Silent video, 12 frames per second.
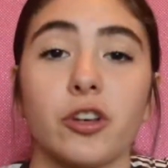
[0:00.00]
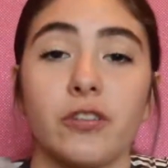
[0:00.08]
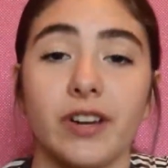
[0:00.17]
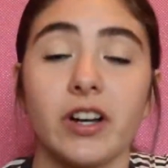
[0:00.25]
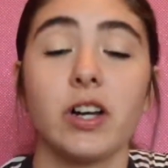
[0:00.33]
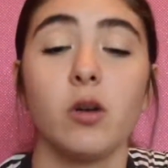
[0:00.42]
They're
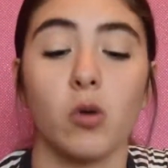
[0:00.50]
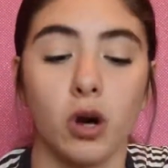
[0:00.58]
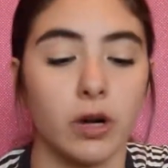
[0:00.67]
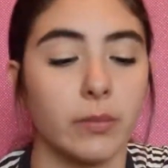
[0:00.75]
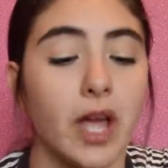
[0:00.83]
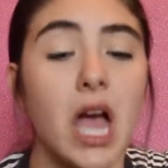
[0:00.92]
very
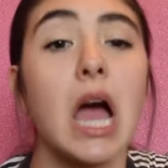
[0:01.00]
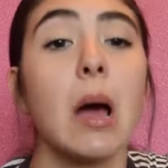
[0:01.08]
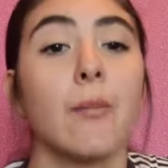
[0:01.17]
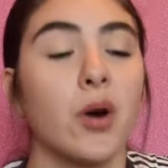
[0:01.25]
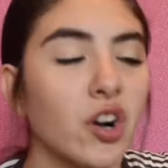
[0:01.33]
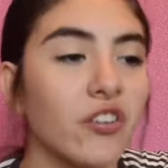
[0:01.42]
warm.
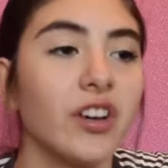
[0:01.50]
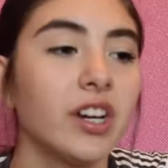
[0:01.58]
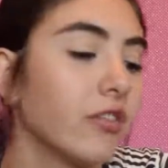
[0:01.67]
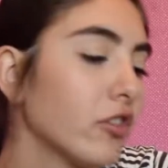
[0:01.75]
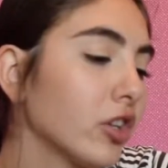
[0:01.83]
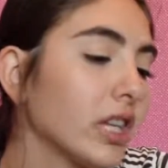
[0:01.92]
Perfect
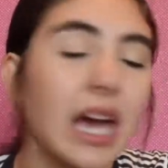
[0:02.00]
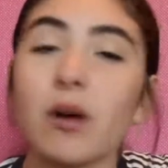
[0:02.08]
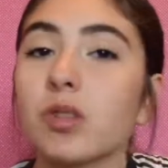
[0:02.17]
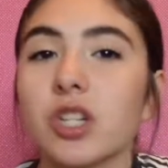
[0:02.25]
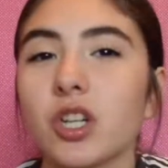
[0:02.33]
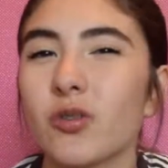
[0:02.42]
for
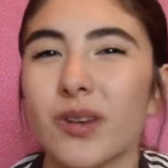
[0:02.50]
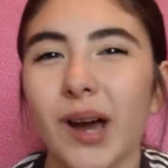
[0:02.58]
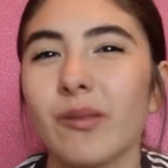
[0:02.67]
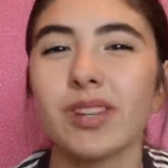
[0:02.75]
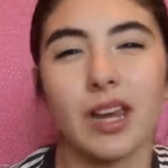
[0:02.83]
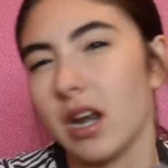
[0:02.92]
lounging
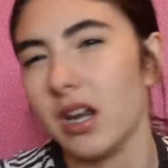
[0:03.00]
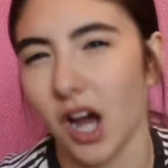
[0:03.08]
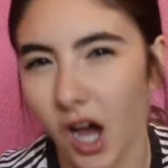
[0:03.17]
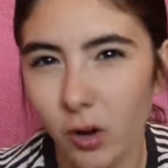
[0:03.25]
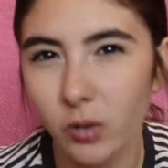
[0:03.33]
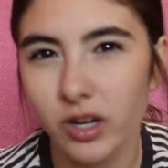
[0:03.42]
around and
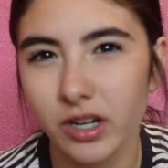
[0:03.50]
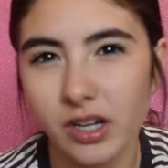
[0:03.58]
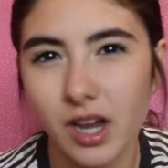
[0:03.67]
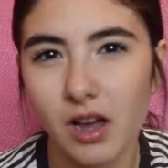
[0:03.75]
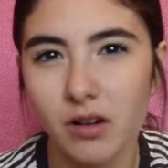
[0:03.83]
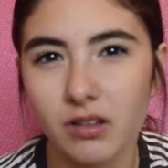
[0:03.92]
not
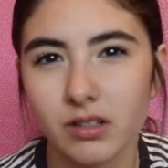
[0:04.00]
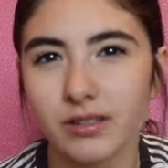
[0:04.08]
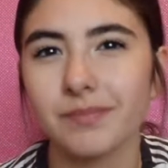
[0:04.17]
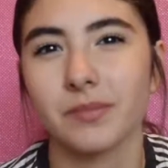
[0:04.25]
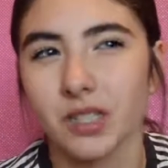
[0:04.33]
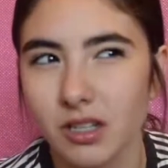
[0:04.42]
working out.
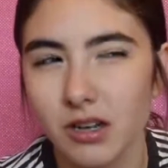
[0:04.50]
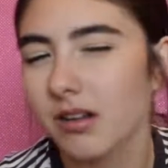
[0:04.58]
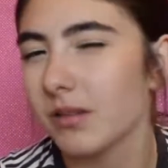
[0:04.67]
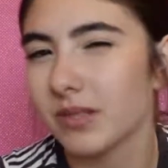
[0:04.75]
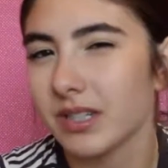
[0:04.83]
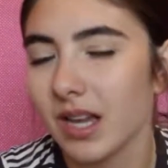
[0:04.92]
You know what
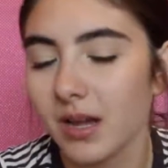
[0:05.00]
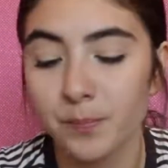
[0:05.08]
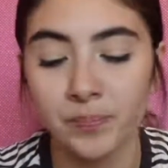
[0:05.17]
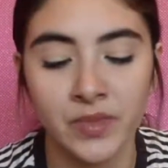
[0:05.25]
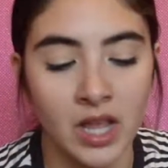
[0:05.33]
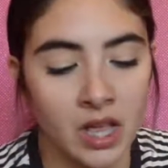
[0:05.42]
I'm saying?
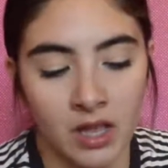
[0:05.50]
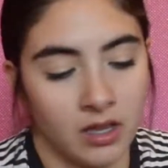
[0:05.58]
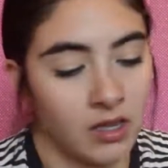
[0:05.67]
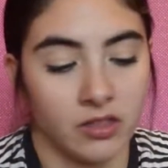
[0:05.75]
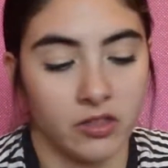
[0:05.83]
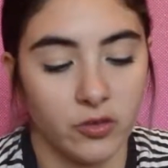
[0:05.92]

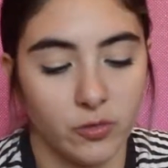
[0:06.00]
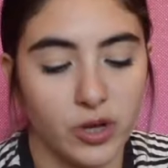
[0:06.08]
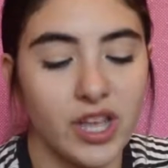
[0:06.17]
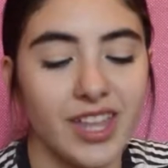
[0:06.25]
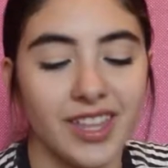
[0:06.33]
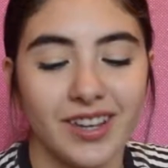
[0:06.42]
They're
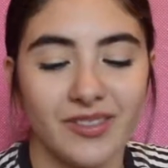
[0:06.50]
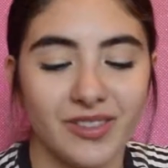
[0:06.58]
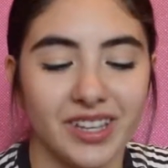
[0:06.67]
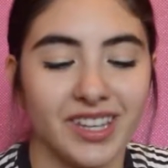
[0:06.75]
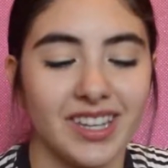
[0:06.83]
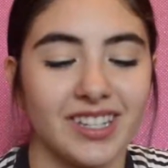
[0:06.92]
really,
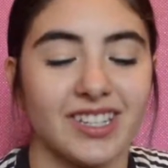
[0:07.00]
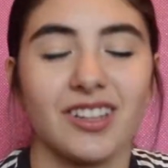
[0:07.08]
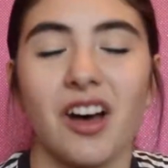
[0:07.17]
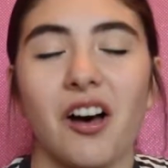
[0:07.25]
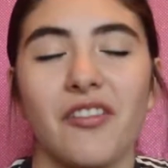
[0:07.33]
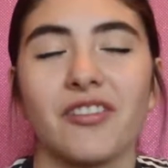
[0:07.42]
really
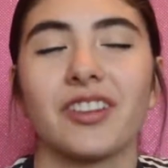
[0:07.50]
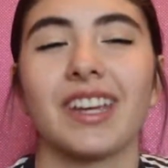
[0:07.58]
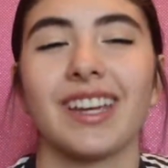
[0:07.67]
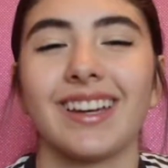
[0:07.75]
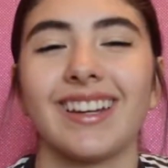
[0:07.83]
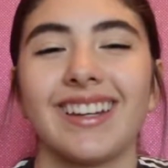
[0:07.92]
soft
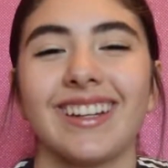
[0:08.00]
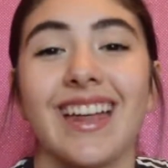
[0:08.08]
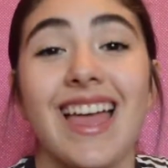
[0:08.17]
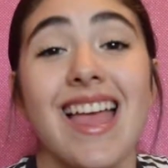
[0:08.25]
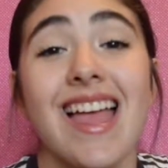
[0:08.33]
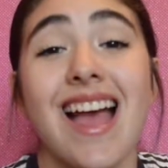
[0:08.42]
and
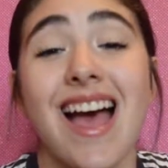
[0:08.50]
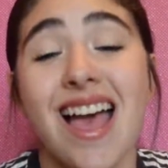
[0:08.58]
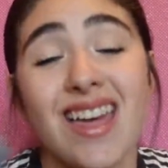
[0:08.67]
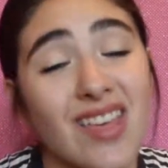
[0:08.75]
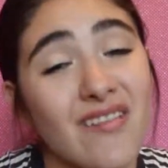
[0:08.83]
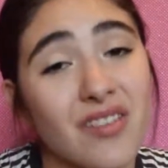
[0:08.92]

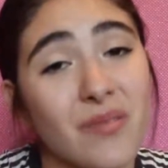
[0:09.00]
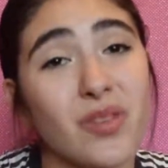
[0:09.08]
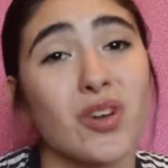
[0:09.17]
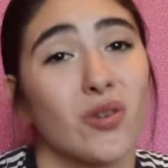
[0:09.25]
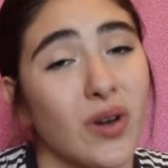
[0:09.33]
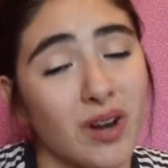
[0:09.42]
I love them.
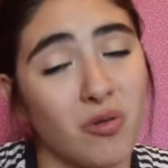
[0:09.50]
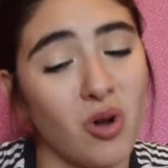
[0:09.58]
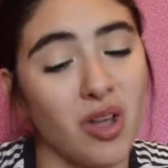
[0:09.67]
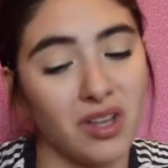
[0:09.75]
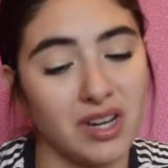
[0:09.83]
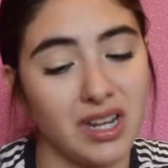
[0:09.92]
They're great
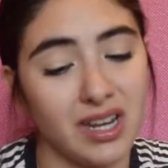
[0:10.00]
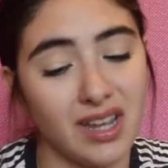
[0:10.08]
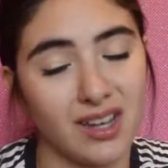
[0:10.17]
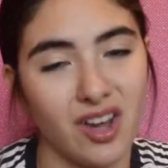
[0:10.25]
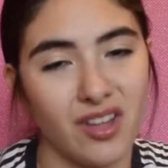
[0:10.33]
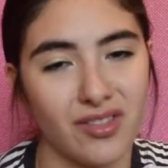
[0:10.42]
quality and I
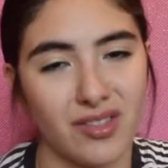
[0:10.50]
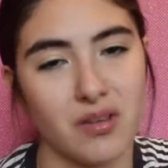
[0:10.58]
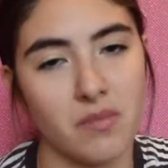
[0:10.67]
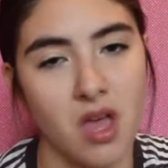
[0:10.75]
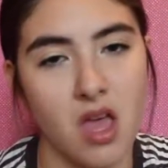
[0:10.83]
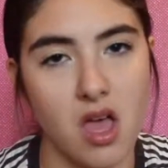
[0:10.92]
got
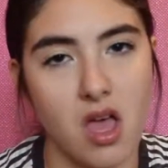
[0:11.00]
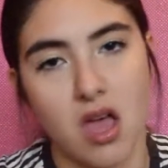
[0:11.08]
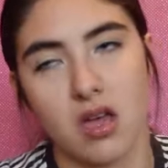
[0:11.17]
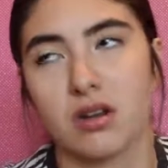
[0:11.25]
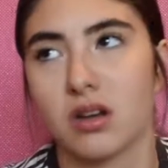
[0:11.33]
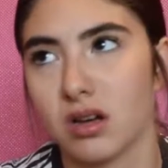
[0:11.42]
them
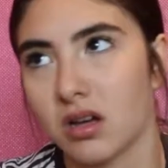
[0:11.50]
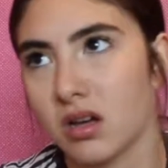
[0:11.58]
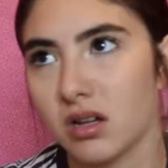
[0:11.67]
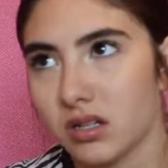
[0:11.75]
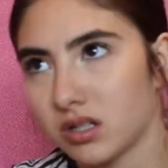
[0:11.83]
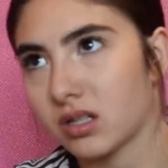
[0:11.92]
at
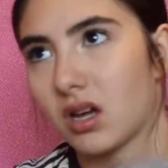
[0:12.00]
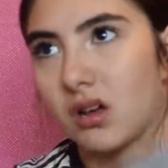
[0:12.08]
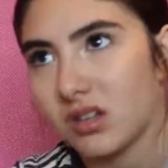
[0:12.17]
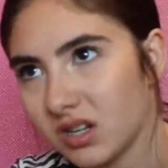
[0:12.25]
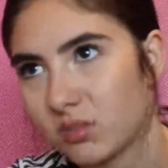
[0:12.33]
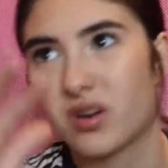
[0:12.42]
a
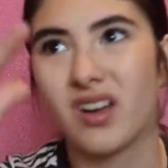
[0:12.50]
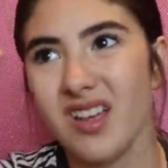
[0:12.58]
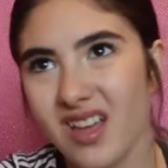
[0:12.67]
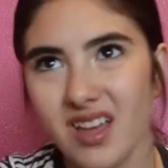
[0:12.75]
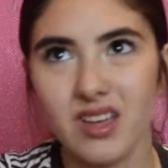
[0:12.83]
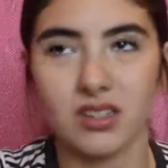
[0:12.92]
discounted
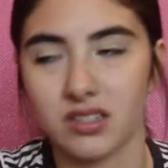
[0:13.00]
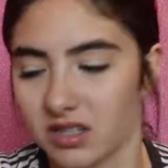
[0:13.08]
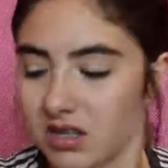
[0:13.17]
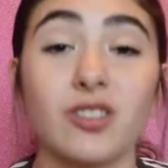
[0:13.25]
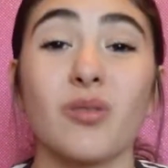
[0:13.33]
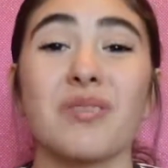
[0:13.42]
price.
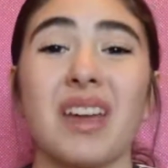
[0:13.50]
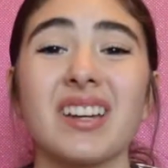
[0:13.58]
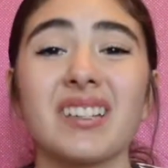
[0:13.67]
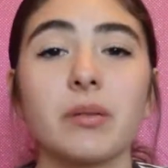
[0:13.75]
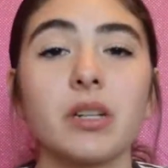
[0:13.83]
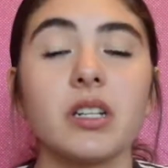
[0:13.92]
So
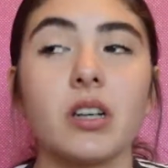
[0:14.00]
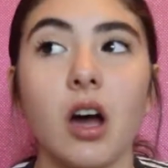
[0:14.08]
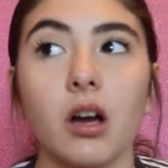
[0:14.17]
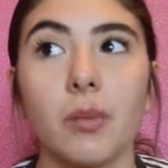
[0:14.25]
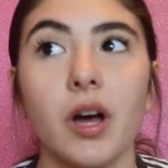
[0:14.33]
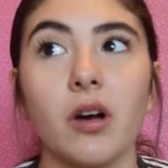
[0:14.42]
next I'm going to
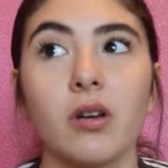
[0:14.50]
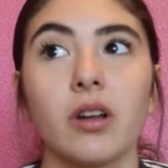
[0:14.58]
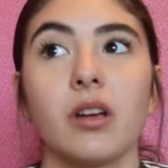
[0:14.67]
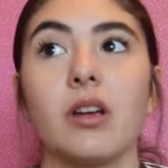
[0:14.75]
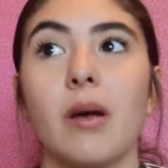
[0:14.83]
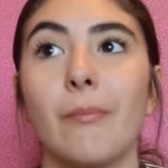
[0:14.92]
talk about
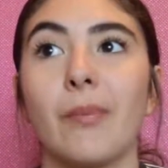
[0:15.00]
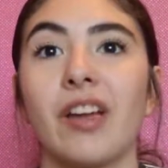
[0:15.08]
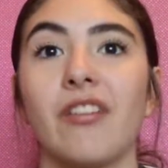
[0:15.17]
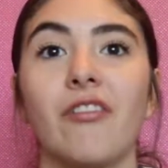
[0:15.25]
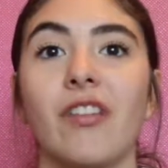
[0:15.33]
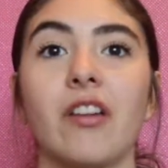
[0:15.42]
my
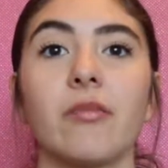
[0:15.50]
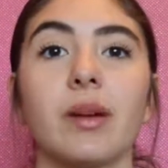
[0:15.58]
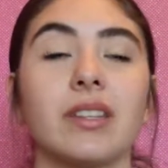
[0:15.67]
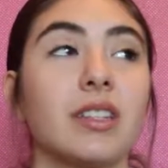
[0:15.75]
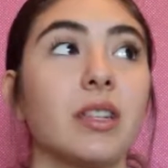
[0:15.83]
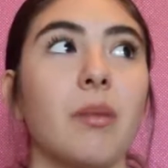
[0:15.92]
favorite,
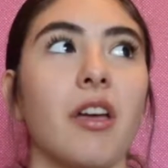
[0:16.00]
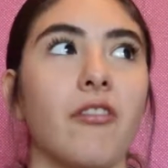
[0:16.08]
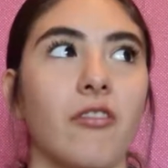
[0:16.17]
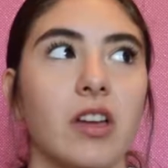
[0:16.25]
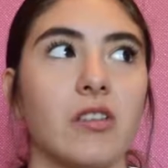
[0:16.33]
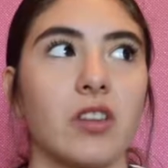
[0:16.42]
basically my
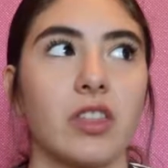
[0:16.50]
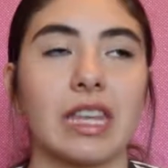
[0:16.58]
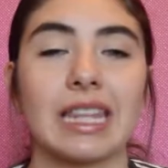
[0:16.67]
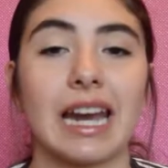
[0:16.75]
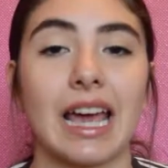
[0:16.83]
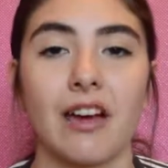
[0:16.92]
favorite thing
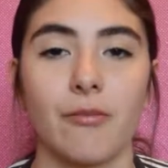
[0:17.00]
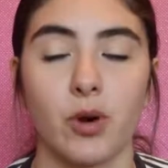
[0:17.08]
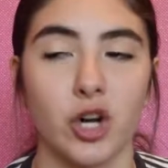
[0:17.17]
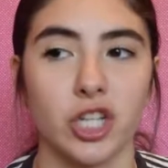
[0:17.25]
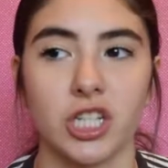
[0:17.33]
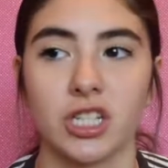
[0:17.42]
that I
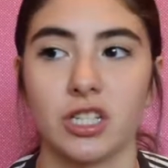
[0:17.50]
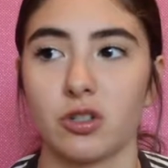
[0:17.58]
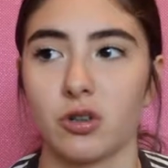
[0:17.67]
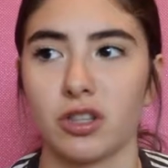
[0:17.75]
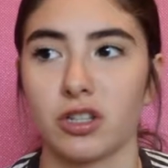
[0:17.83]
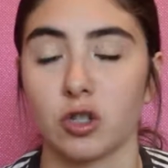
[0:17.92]
purchased
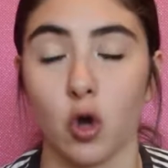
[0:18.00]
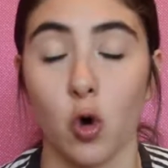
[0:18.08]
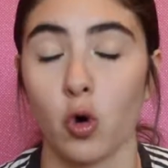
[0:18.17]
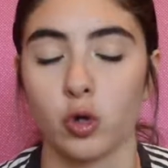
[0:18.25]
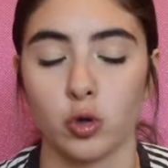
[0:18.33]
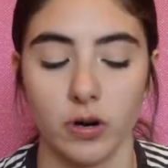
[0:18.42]
during this
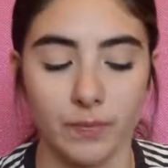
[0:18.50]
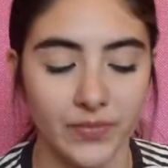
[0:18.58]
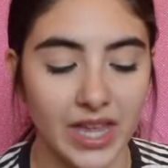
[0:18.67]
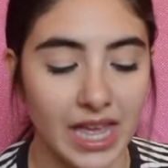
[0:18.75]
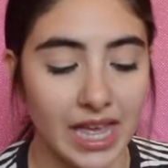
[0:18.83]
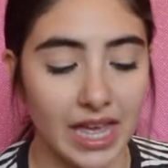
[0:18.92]
whole trip.
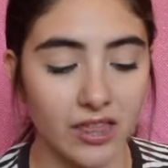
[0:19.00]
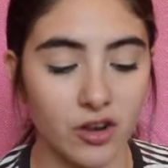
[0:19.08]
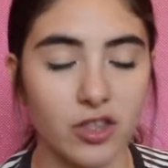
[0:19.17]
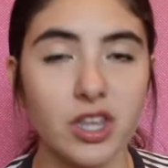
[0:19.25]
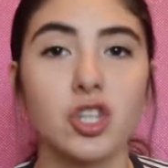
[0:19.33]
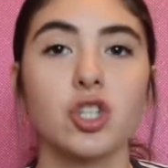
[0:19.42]
And
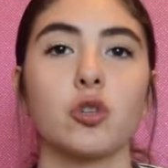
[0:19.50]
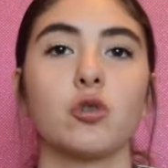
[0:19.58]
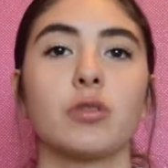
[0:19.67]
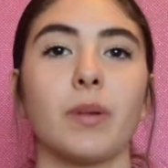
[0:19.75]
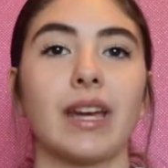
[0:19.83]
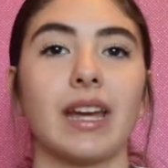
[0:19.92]
they're these
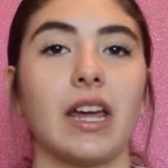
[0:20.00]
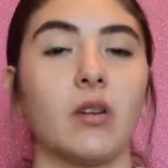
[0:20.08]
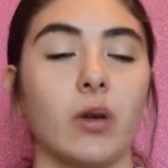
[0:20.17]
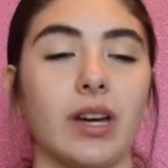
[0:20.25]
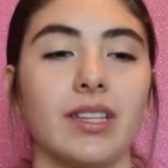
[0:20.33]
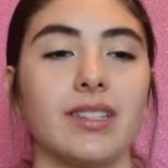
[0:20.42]
shoes by Nine
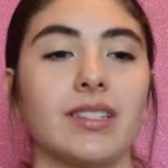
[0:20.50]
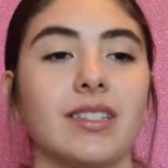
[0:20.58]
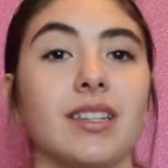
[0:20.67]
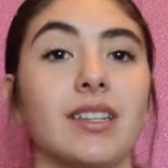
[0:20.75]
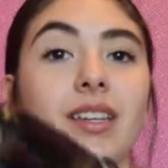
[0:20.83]
West.